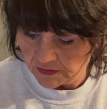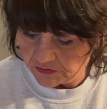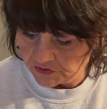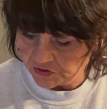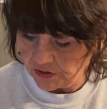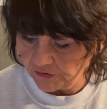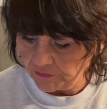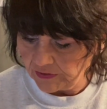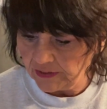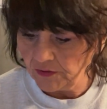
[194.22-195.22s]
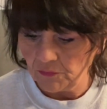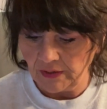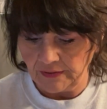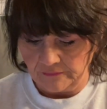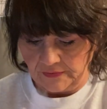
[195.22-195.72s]
So
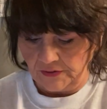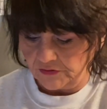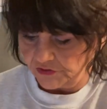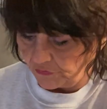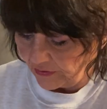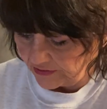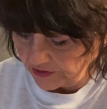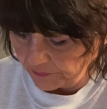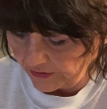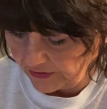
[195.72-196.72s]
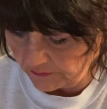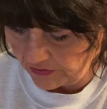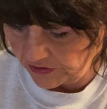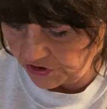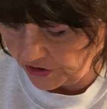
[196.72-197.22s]
anyway, here's the recipe I'm
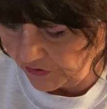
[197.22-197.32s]
going to show